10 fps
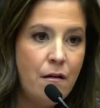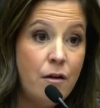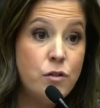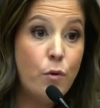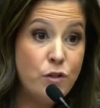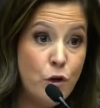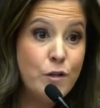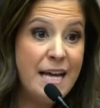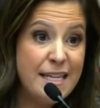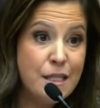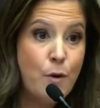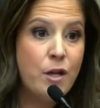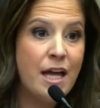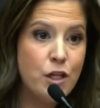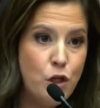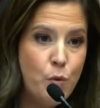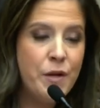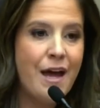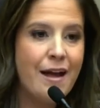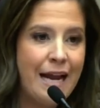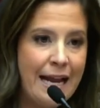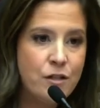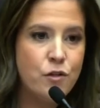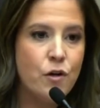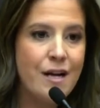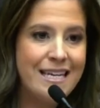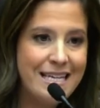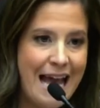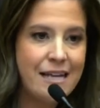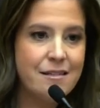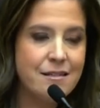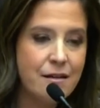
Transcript: So is your testimony that you will not answer yes?